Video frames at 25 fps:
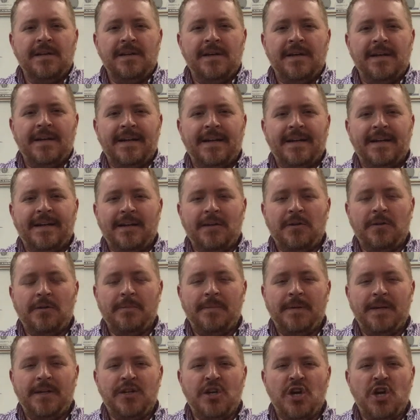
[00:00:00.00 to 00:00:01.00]
and in a little
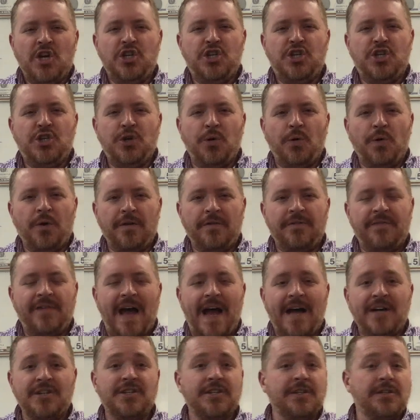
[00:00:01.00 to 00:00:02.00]
bit shorter
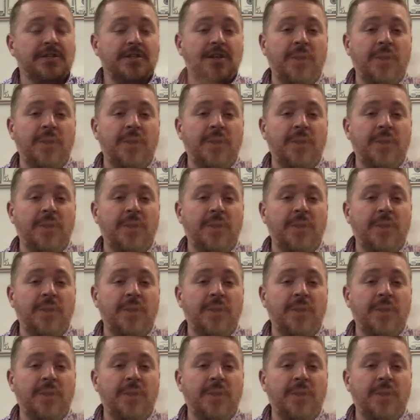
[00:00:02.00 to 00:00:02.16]
fashion.